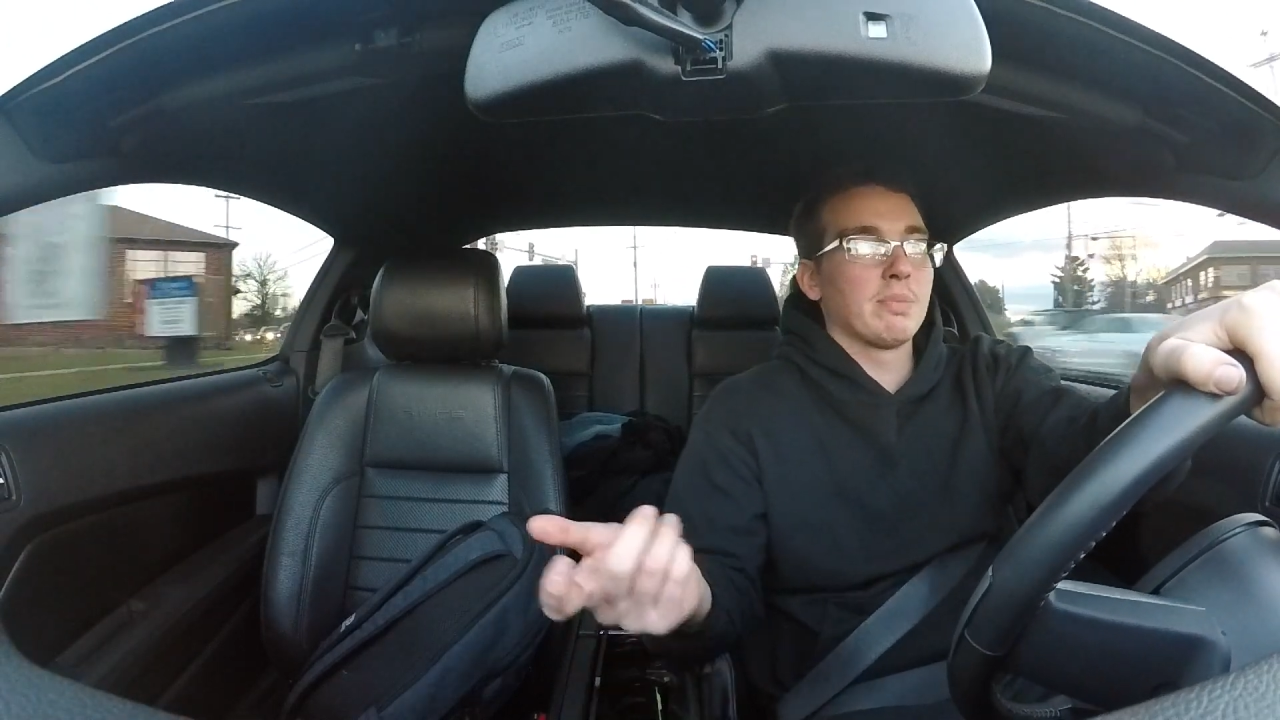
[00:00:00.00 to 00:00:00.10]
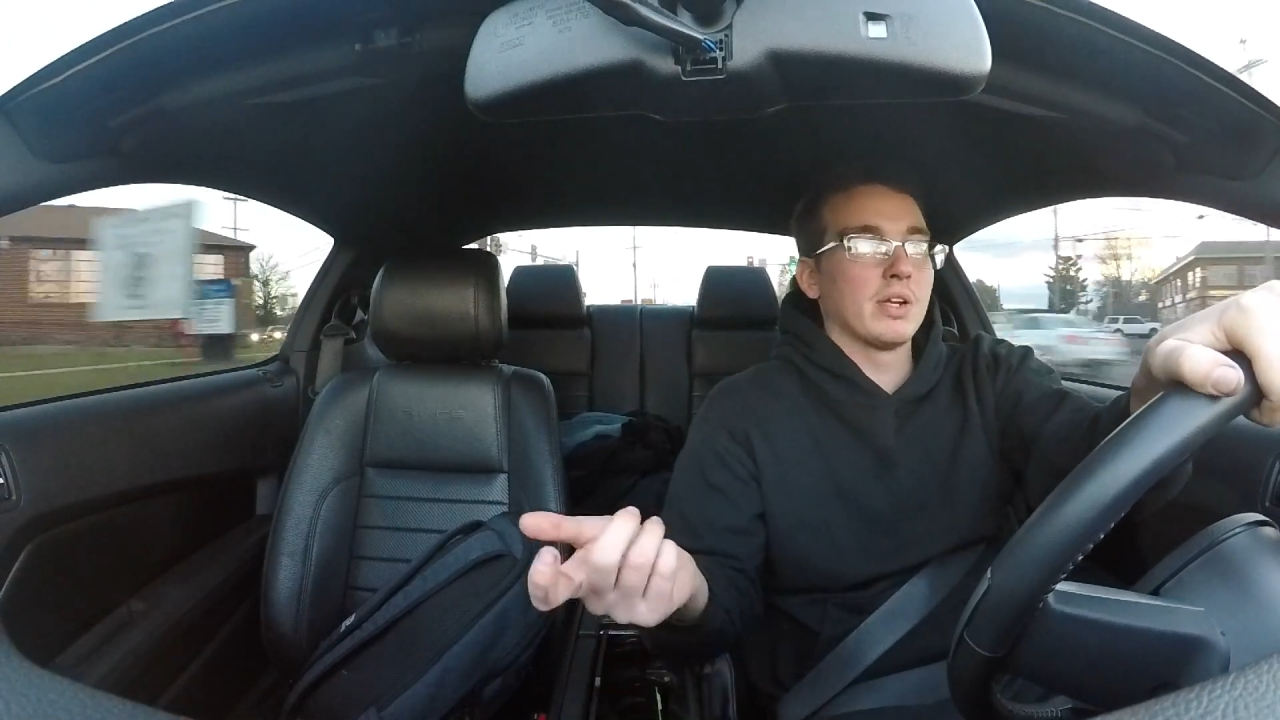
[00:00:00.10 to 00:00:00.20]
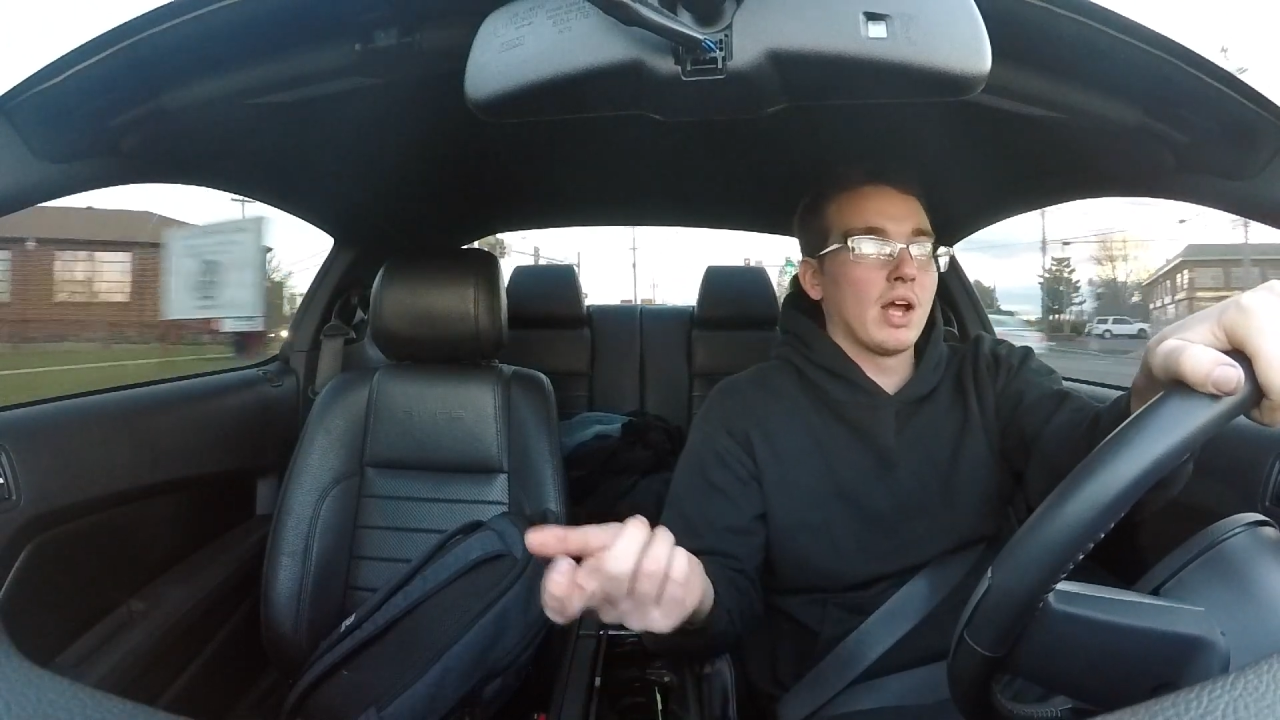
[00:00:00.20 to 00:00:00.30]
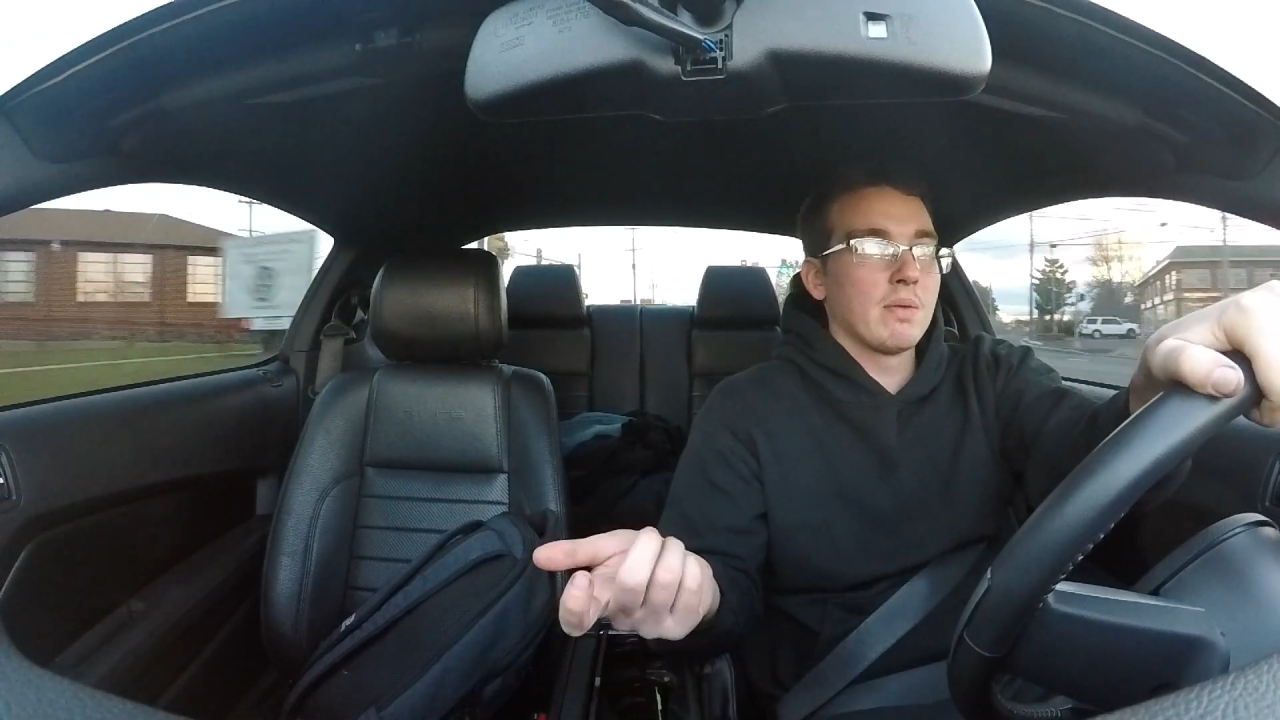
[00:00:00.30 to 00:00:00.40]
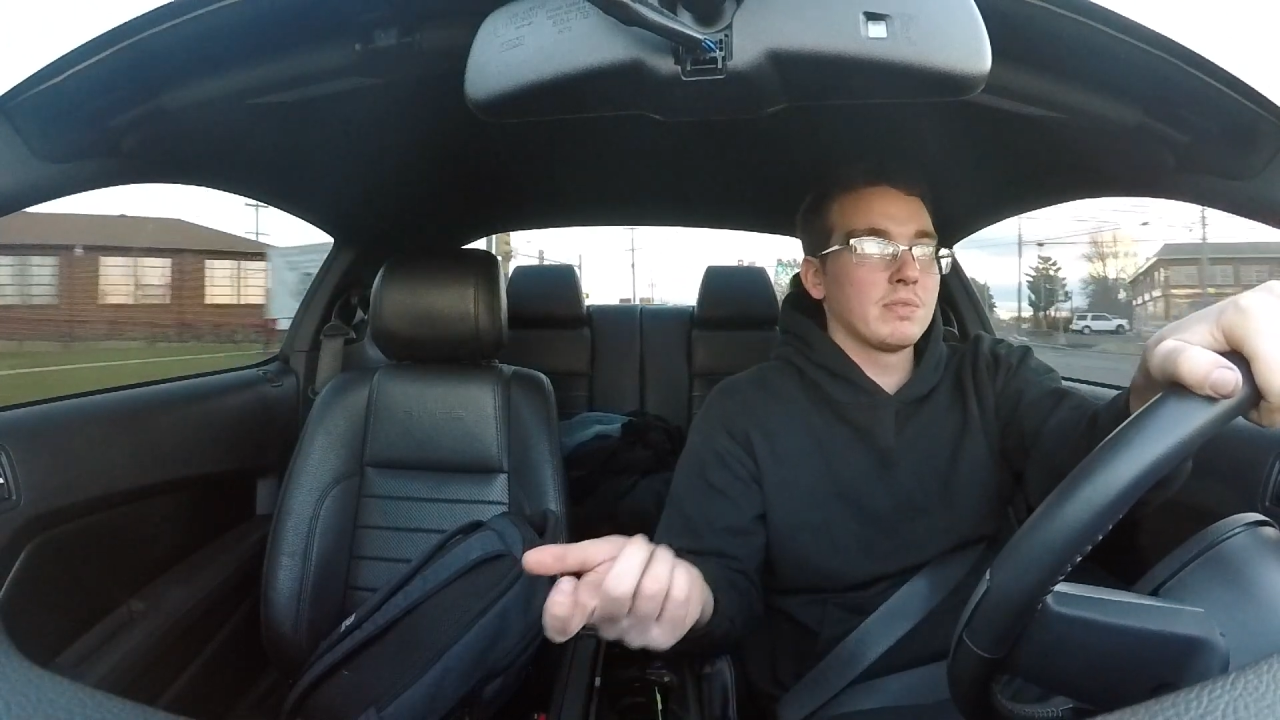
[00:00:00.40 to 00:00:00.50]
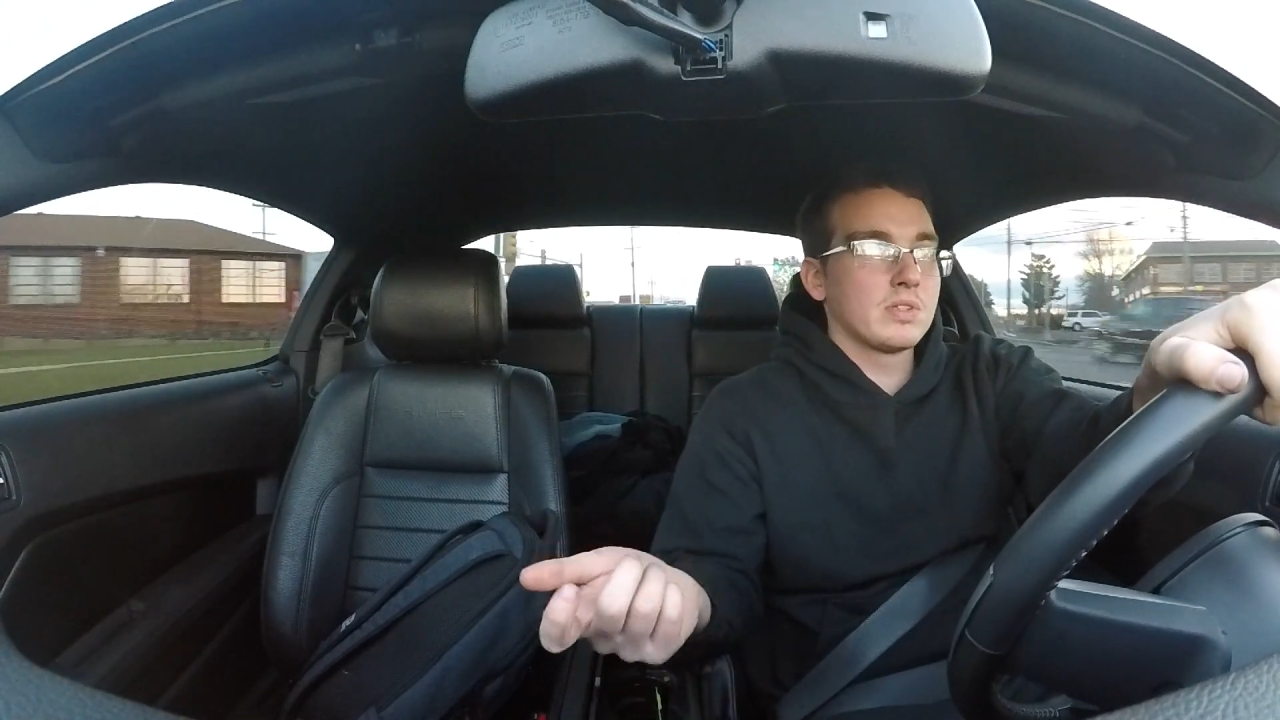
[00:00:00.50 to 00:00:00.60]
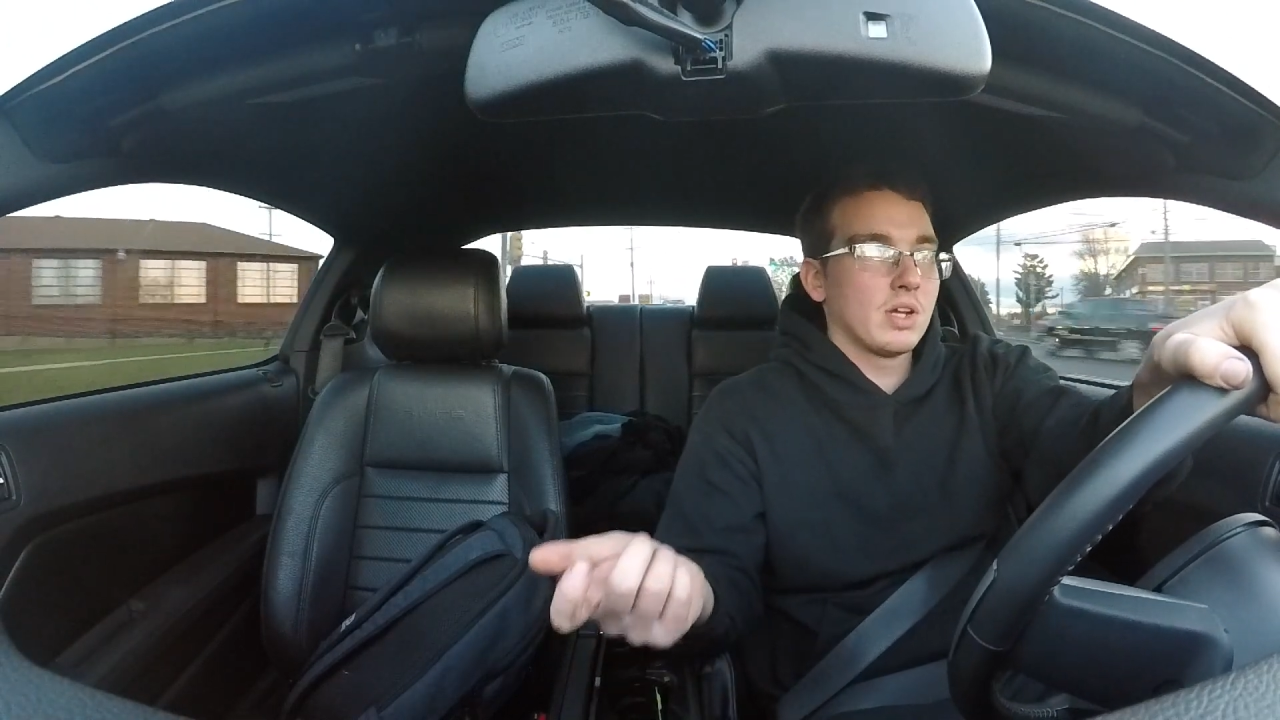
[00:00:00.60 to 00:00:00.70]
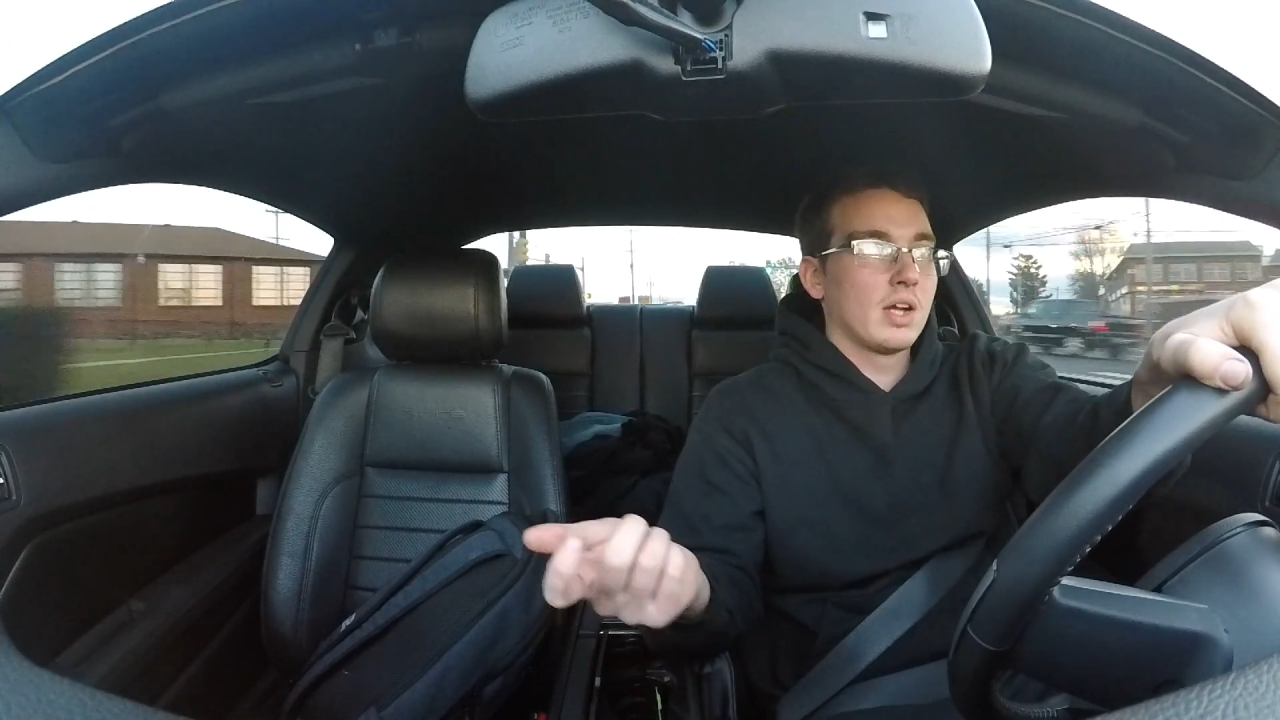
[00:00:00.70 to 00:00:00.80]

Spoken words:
but I'm